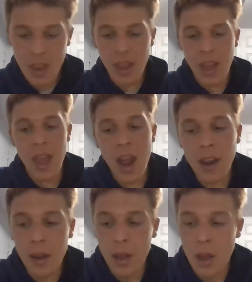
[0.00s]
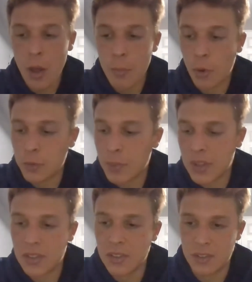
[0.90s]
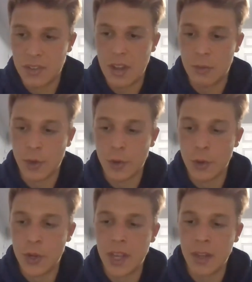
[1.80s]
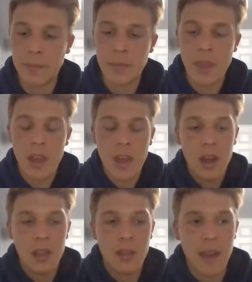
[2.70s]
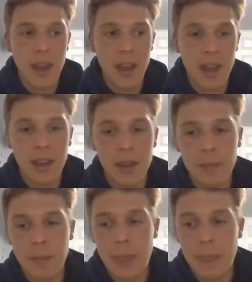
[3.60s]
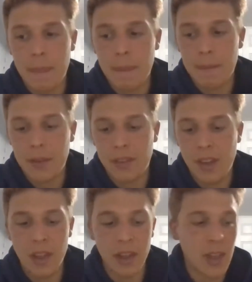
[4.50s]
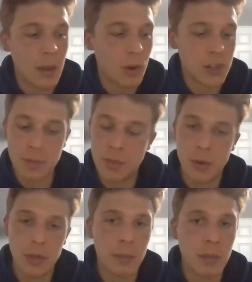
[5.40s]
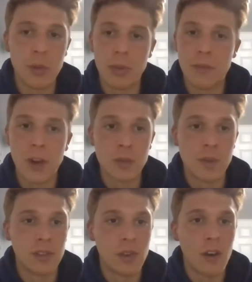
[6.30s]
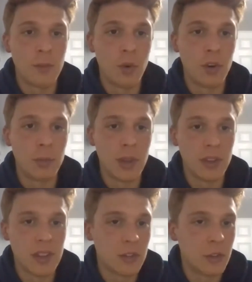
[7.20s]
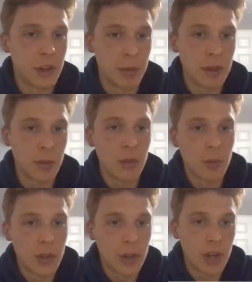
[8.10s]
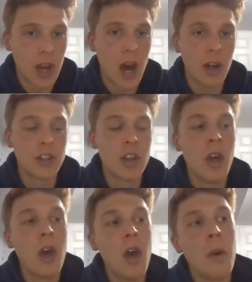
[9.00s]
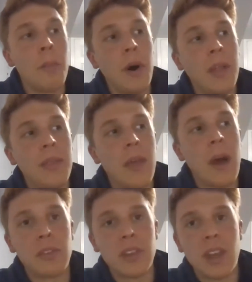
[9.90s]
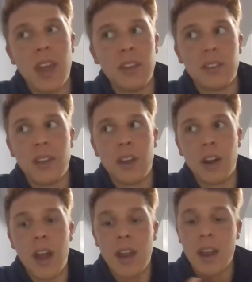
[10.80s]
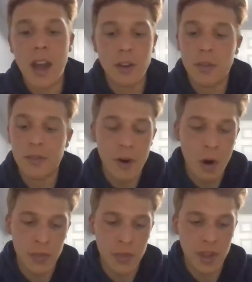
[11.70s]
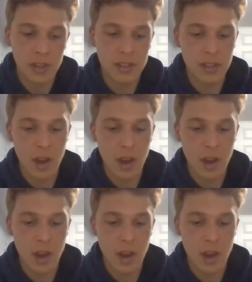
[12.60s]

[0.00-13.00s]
And most places in recruiting, they say like they want you to put you with the freshmen and sophomores because that's who you're going to be with when you're in college. But that wasn't the case there. And I don't fault this.